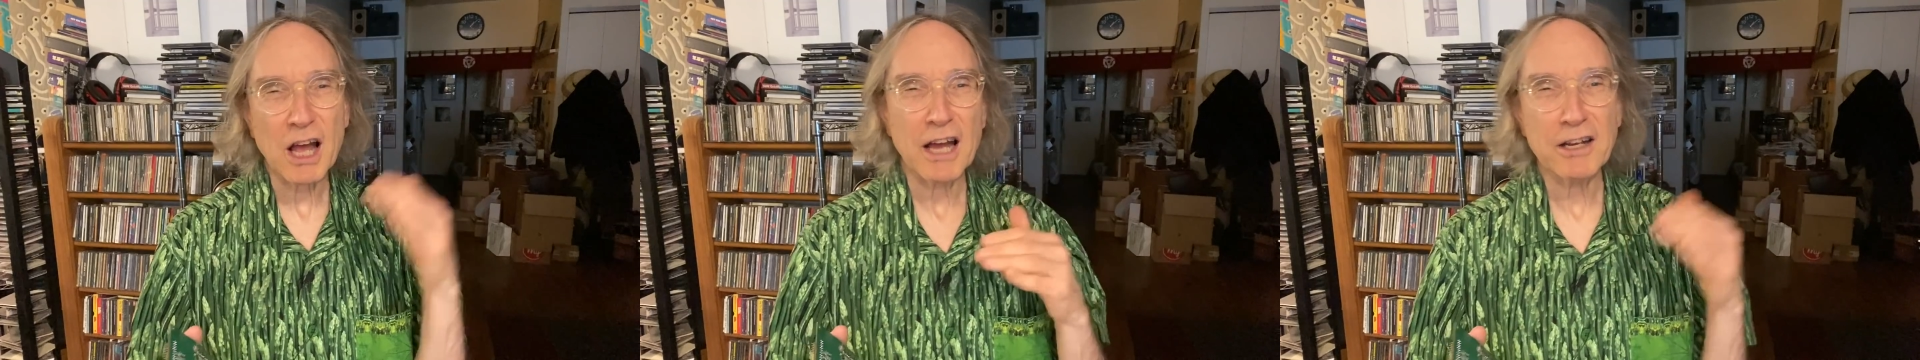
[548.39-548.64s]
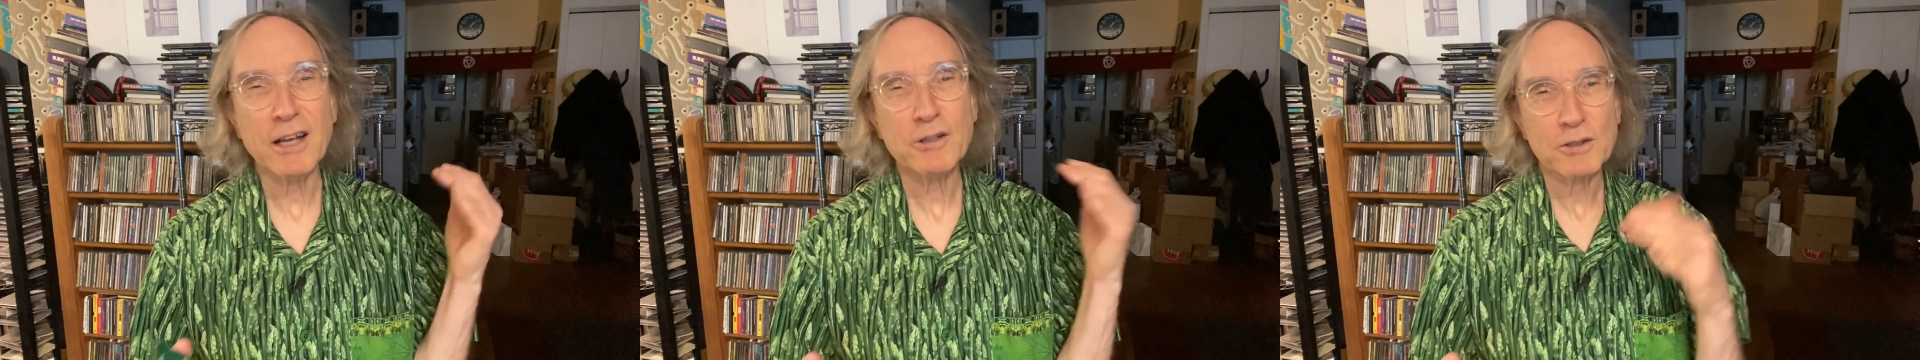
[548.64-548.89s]

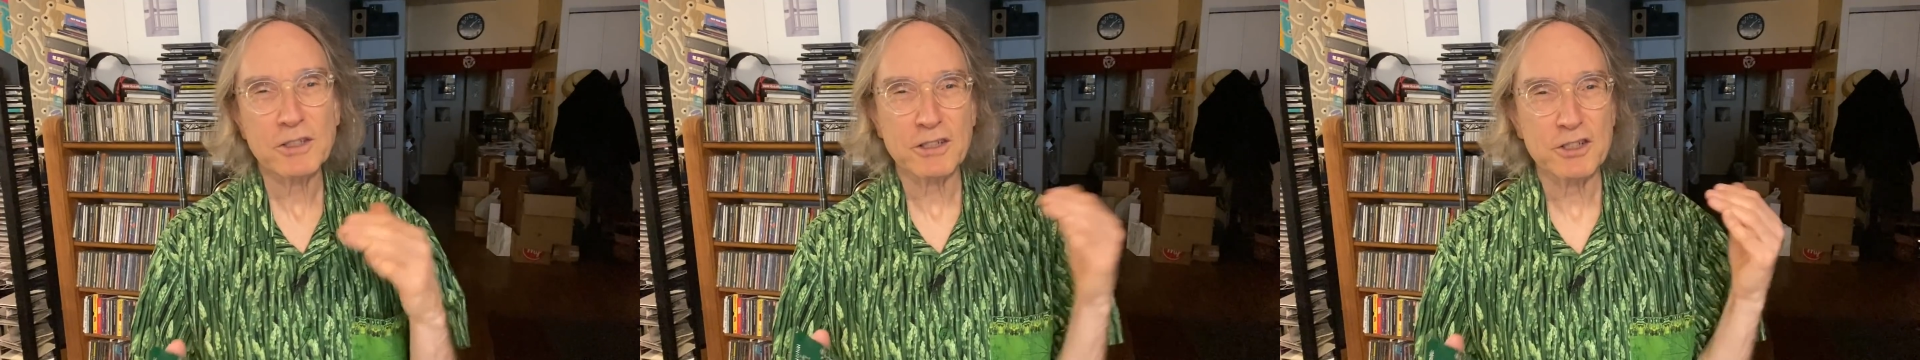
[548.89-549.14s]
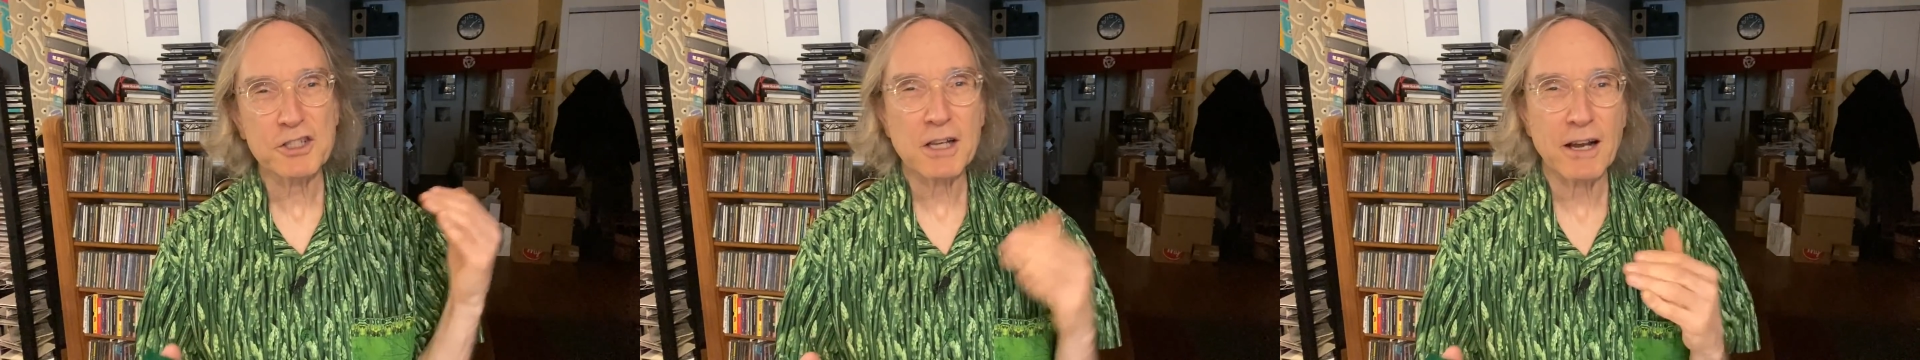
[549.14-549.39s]
another
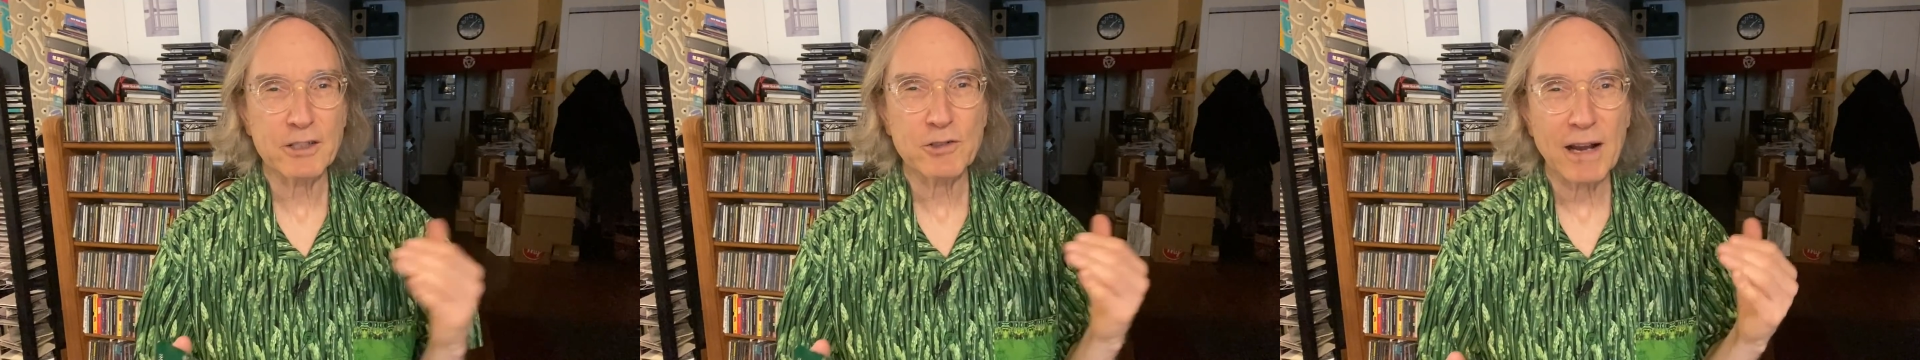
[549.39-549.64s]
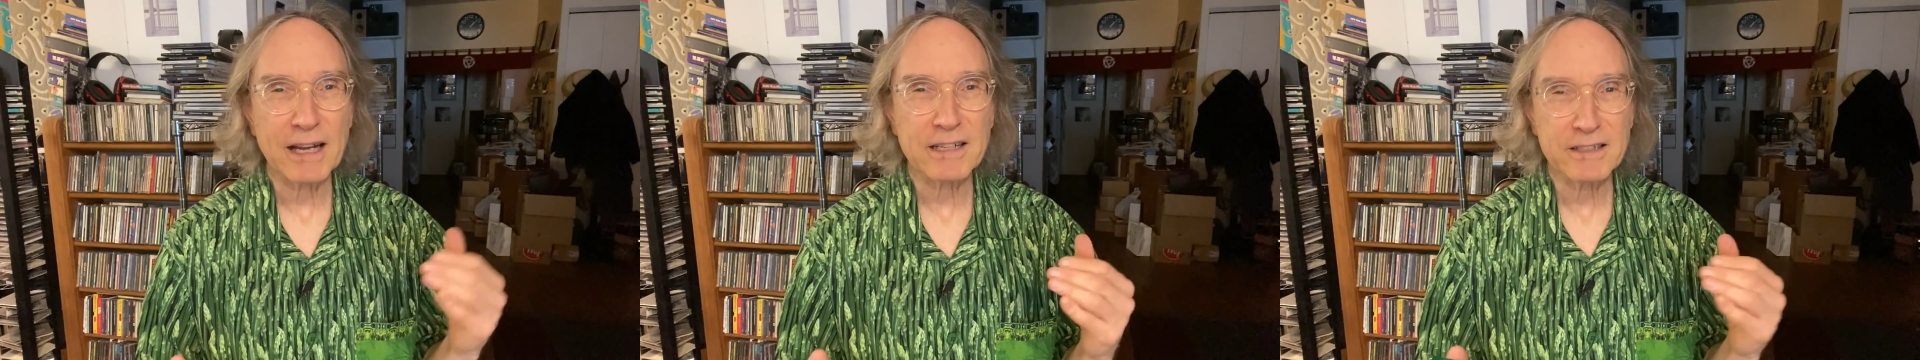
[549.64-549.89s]
little
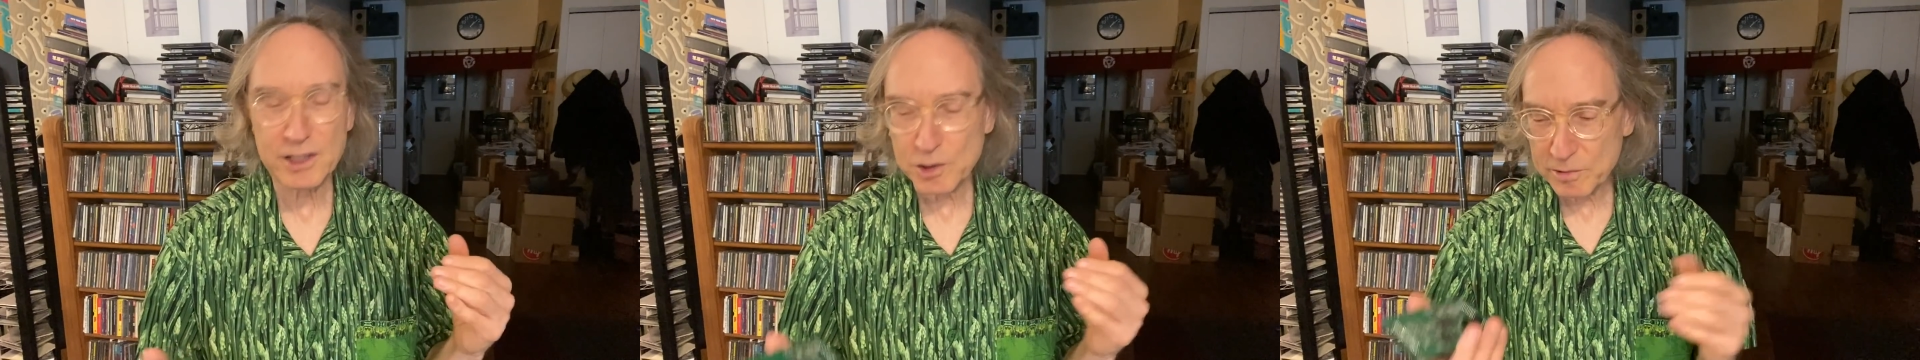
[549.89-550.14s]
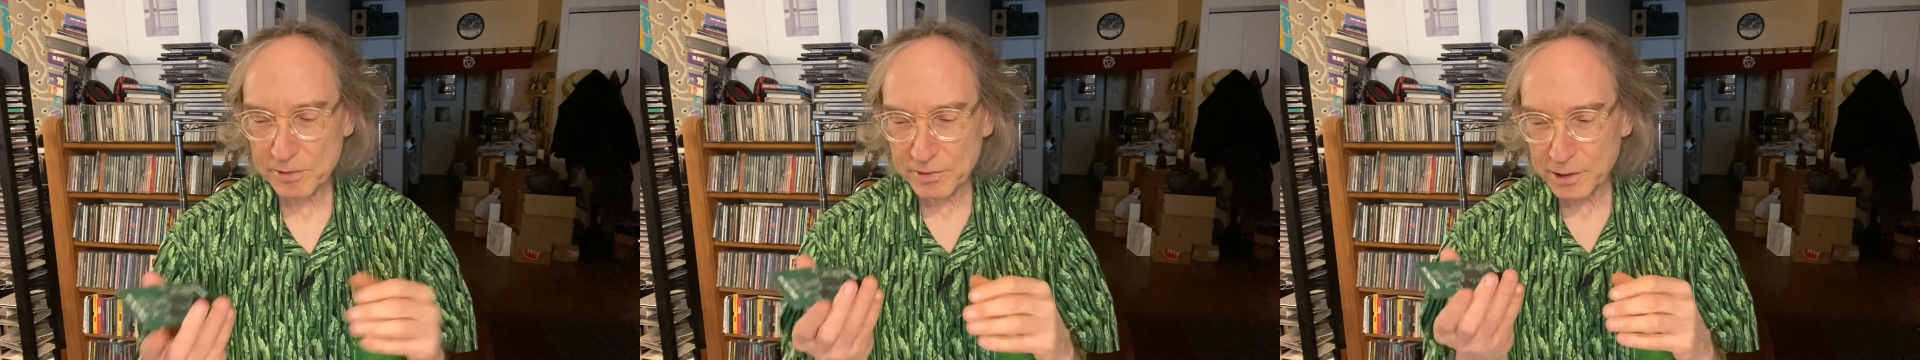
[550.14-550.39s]
sidetrack in this
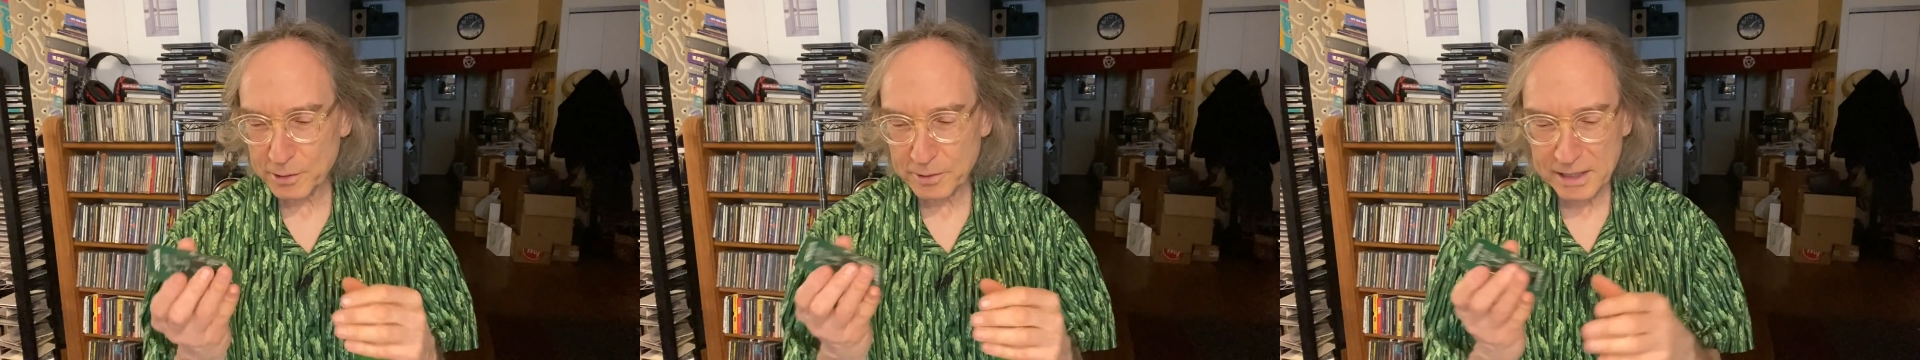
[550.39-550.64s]
review